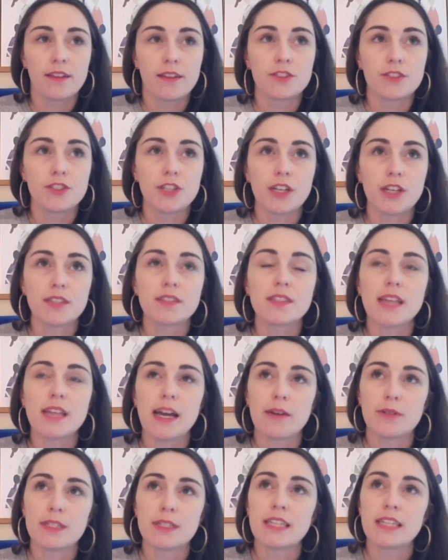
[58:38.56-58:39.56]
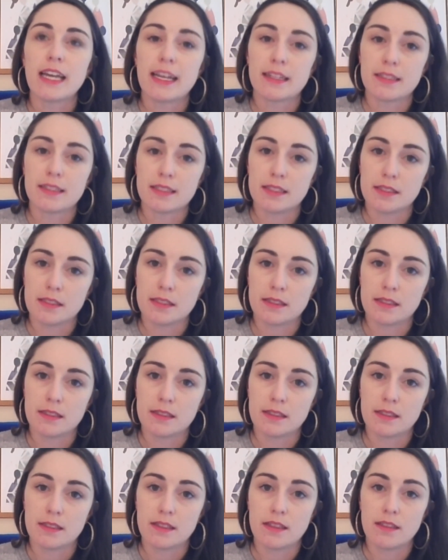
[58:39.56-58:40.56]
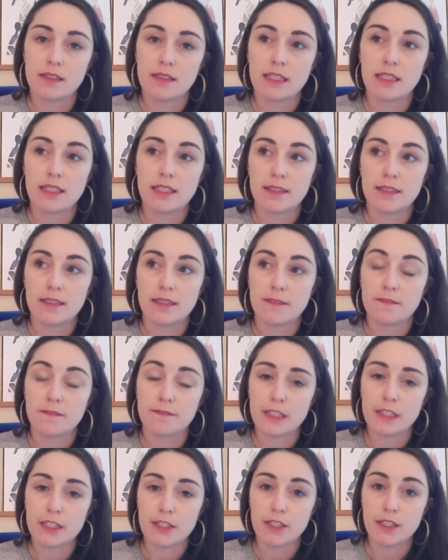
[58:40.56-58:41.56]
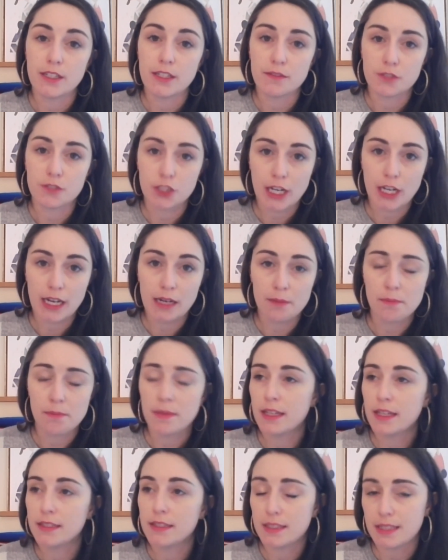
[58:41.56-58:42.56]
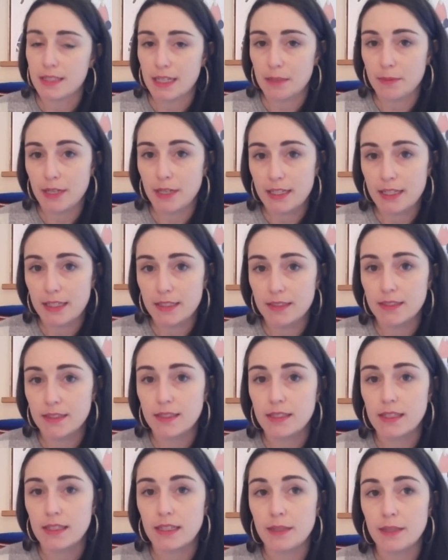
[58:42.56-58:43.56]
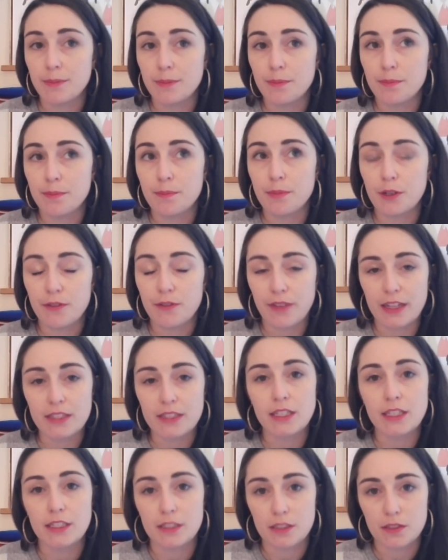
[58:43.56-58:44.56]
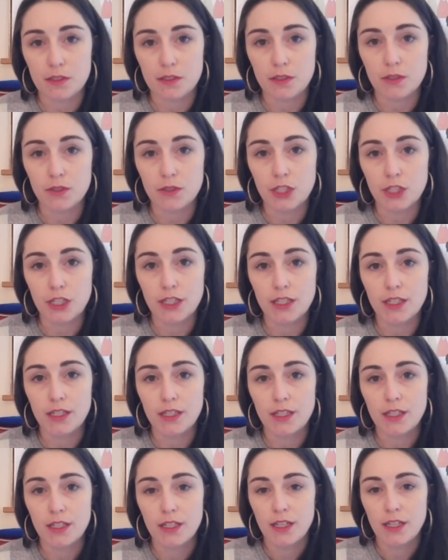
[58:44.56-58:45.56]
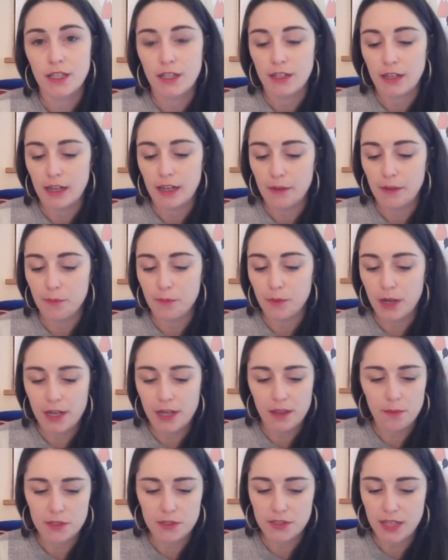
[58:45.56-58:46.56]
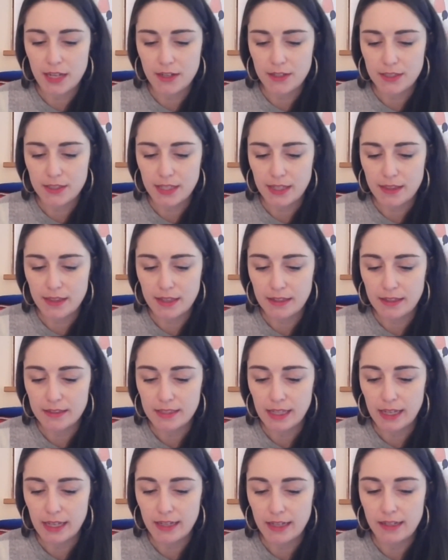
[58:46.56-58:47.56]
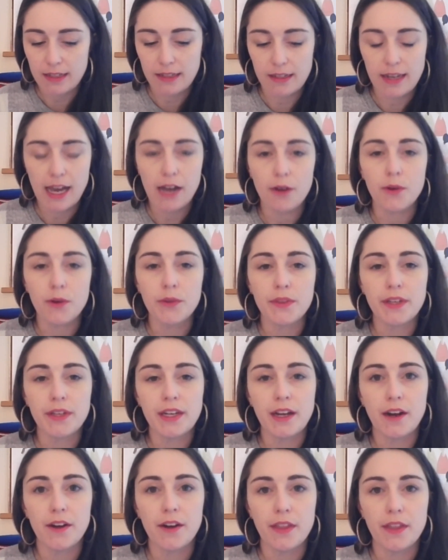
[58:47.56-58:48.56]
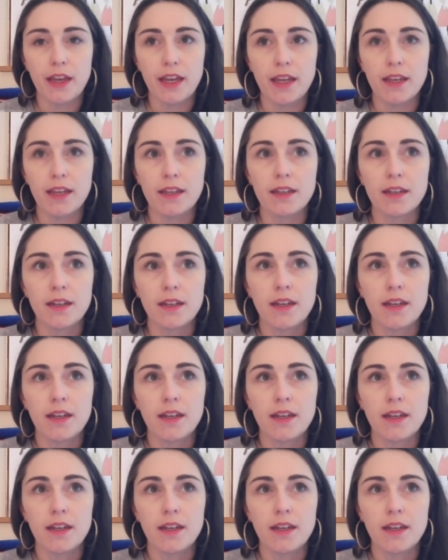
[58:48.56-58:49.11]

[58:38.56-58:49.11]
just how intense the fear of shame and stigma is in preventing a disclosure. One of the presenters, I think, said not only are they